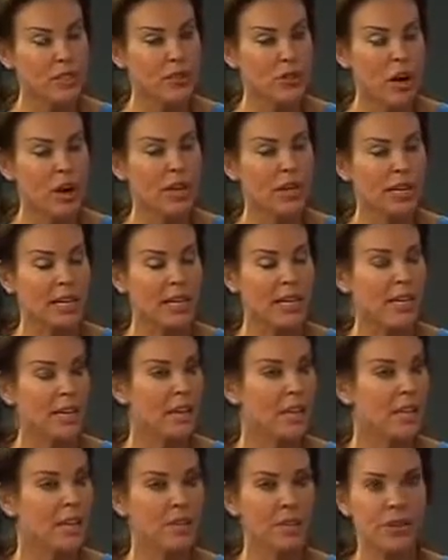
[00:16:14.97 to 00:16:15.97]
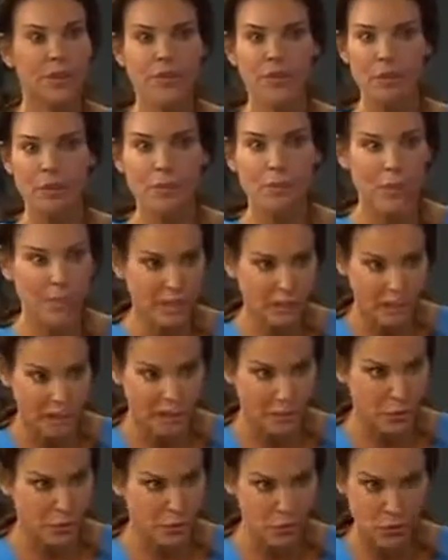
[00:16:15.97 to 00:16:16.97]
struggling. There's a
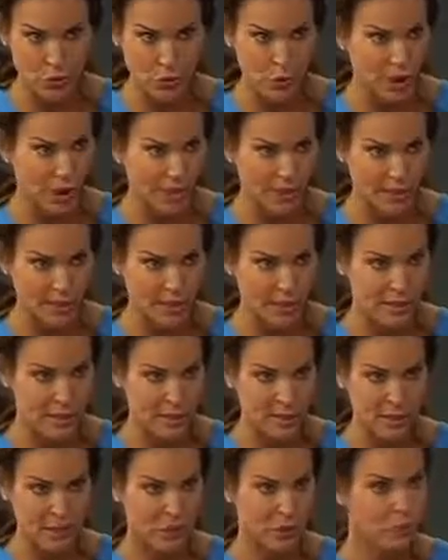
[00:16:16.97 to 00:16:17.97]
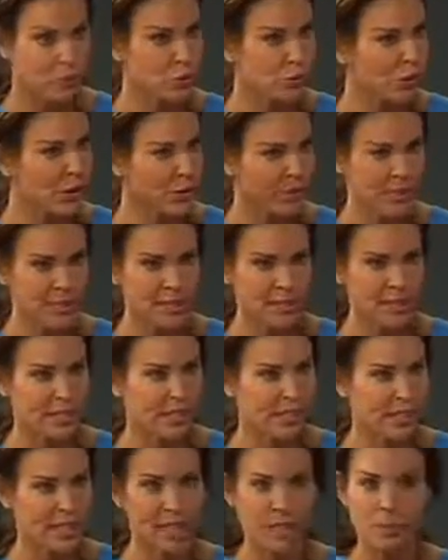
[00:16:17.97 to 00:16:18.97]
million great
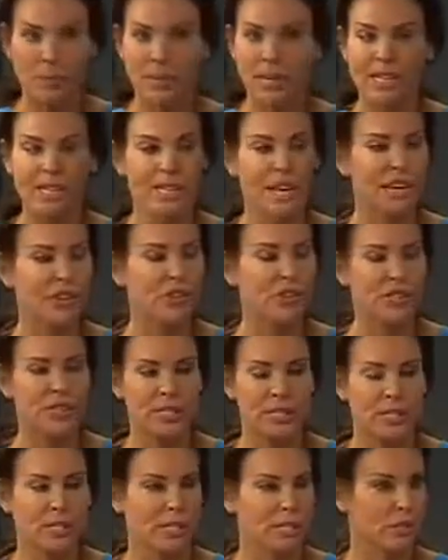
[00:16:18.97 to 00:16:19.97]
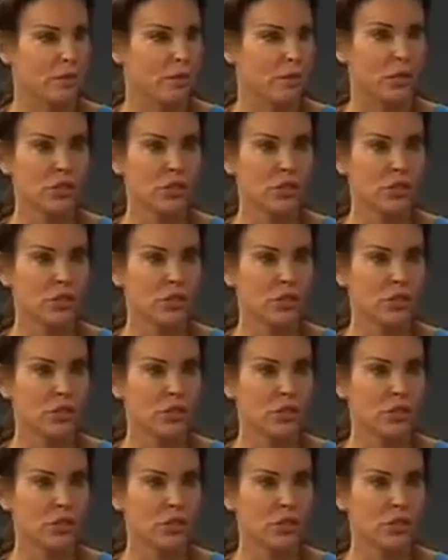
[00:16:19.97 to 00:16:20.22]
CDs, meditation CDs.